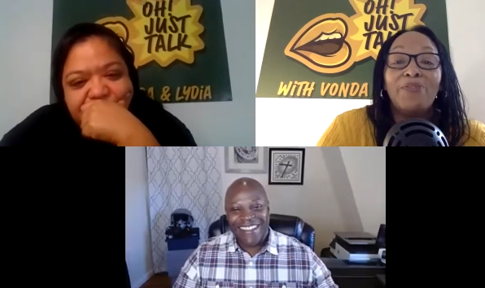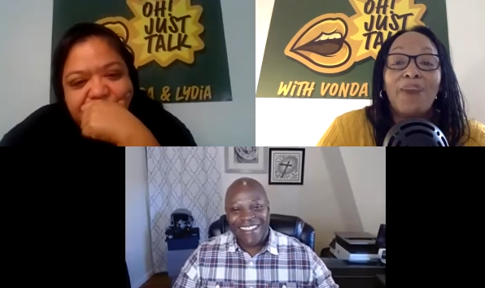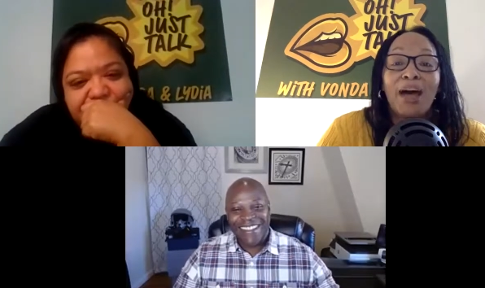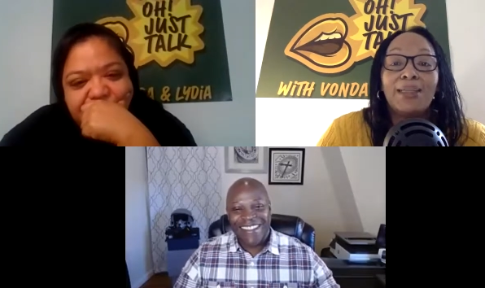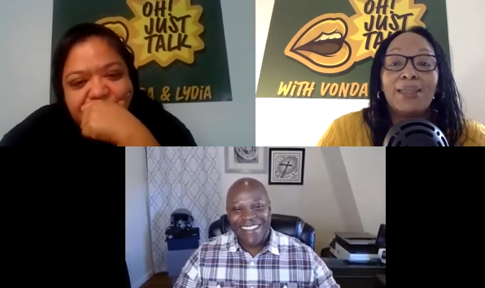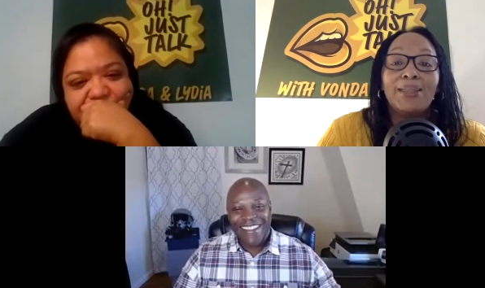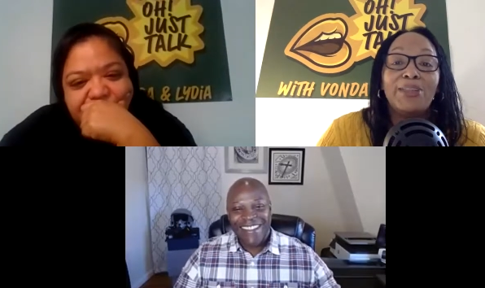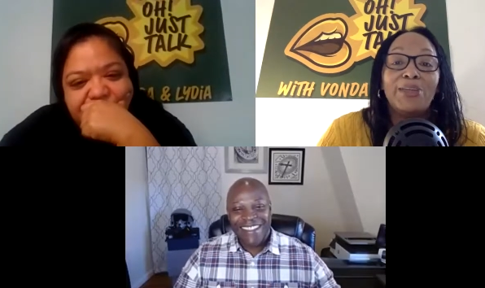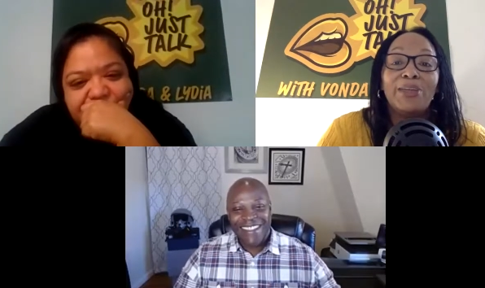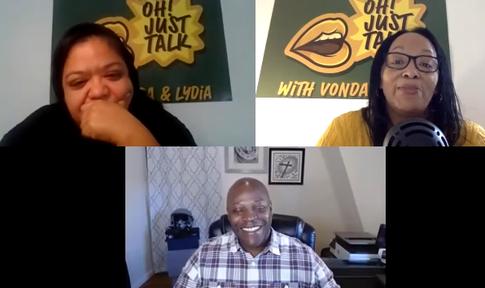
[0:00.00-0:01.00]
Speaker 1: Vonda.
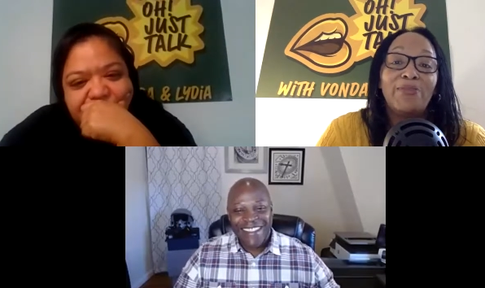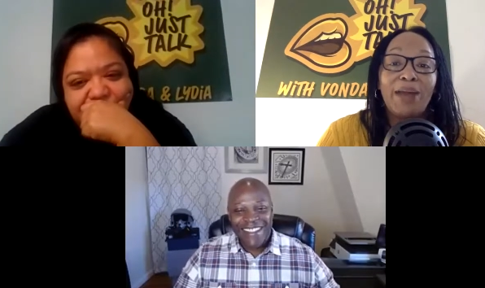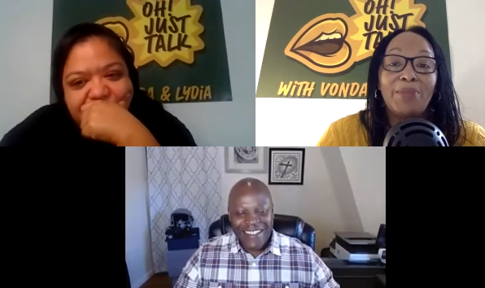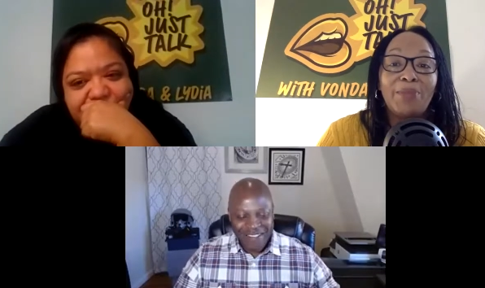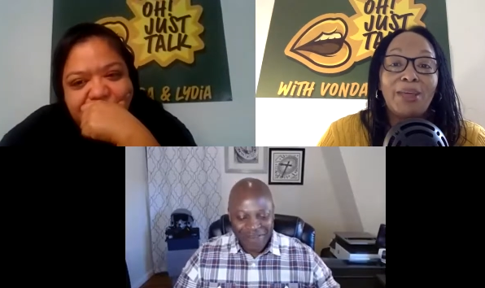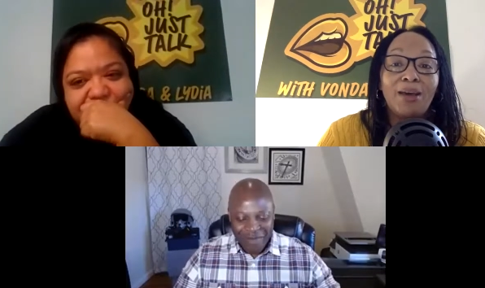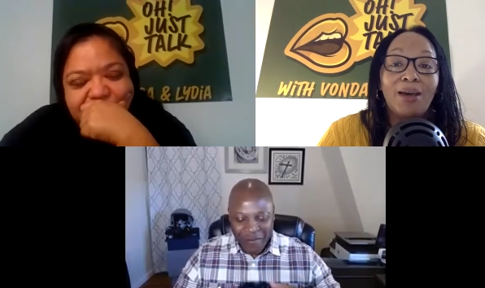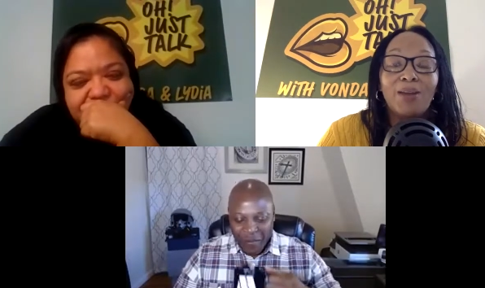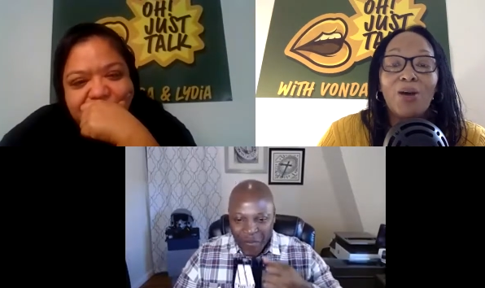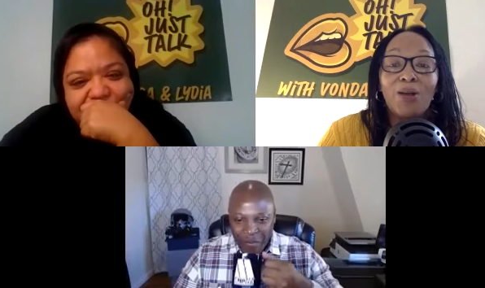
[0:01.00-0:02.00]
You can find me
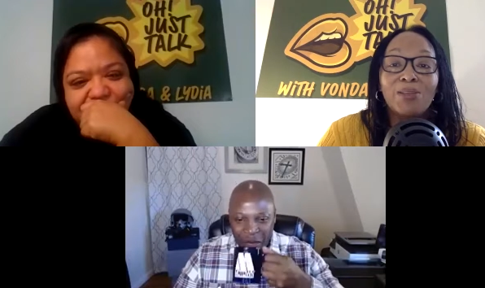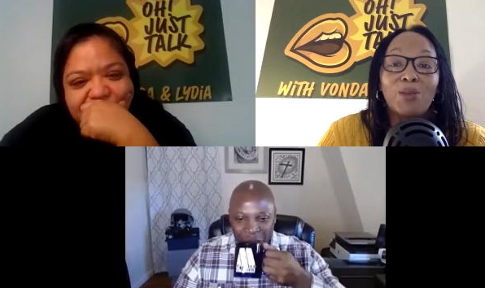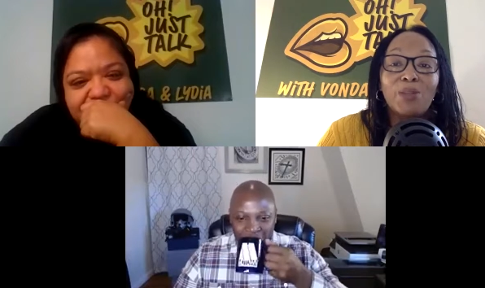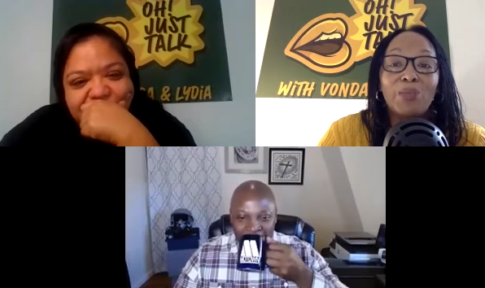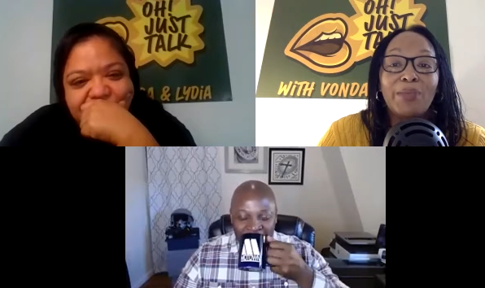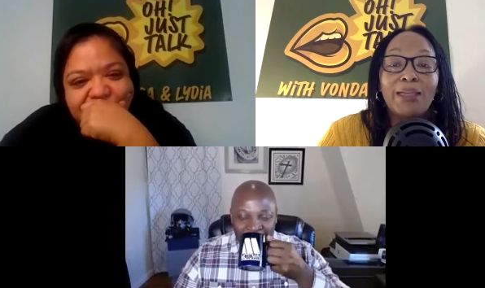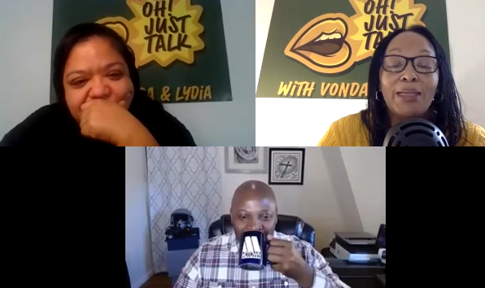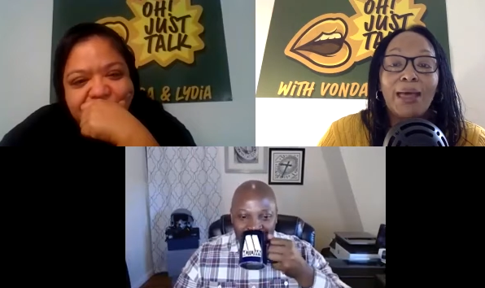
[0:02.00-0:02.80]
on all social media